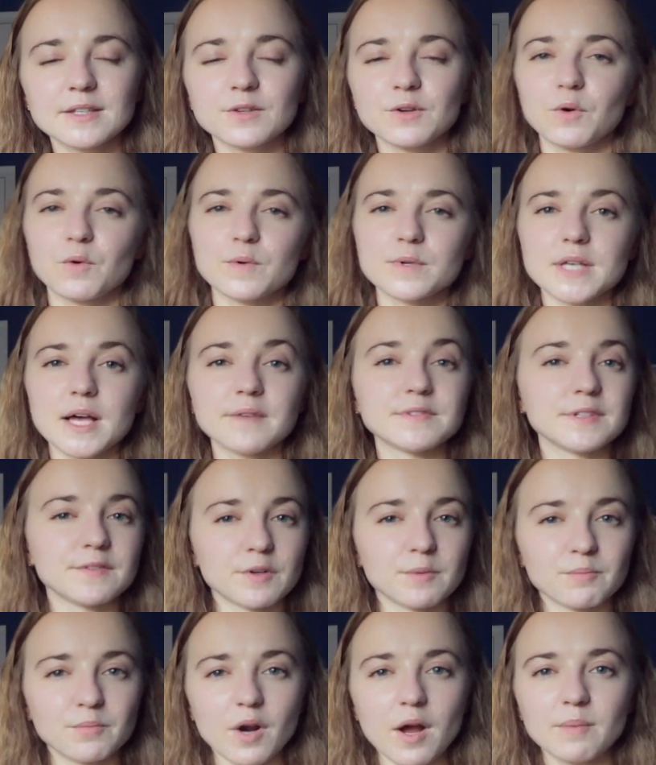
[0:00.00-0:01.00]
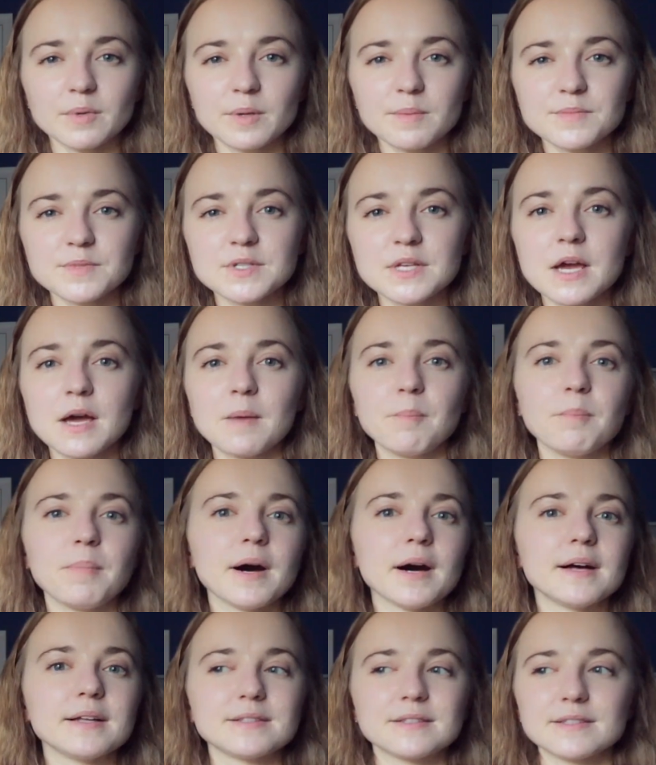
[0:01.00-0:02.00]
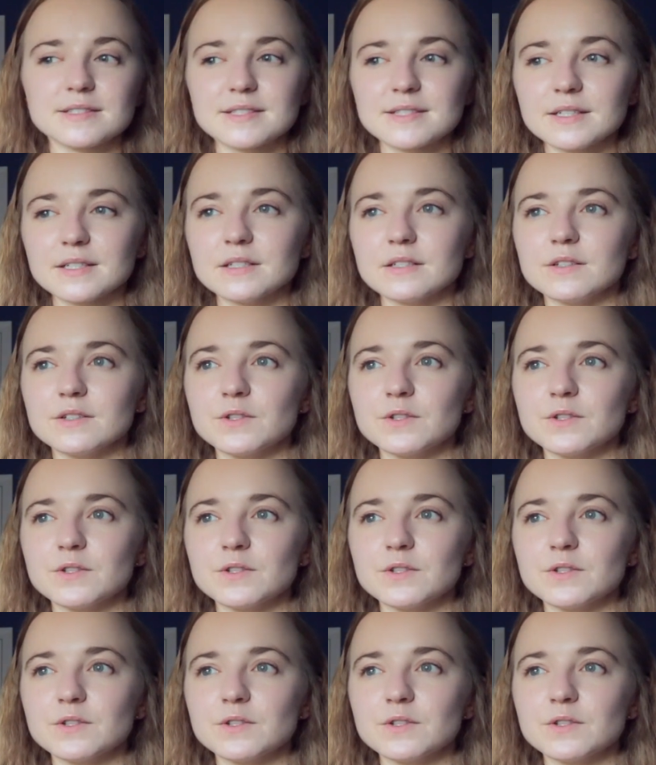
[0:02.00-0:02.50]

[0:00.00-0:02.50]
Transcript: You always have different problems, but still,